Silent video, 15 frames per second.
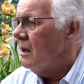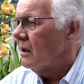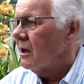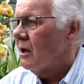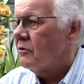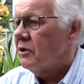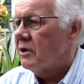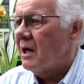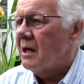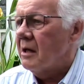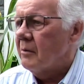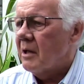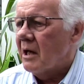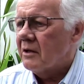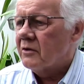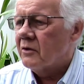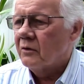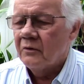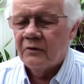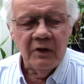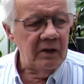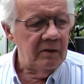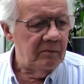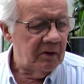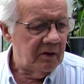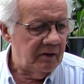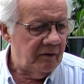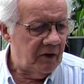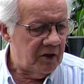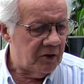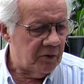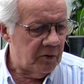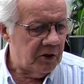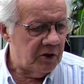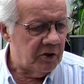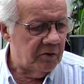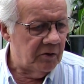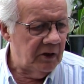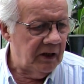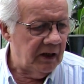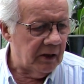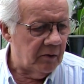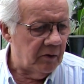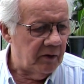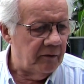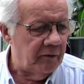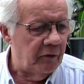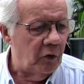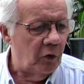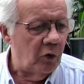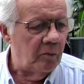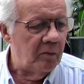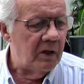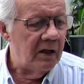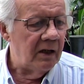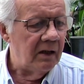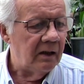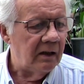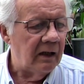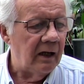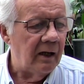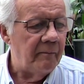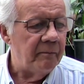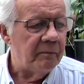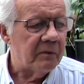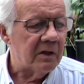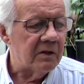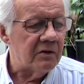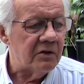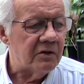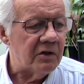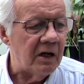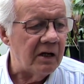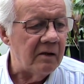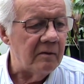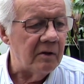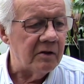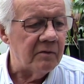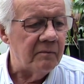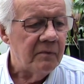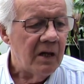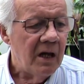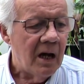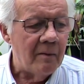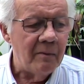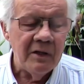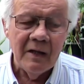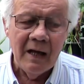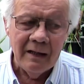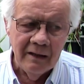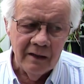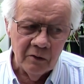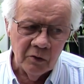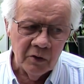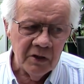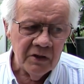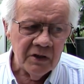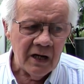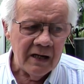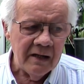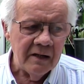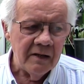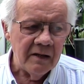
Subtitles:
go steady with that sort of thing. But if I switch to a liquid form, as I said, it was, I mean, that little container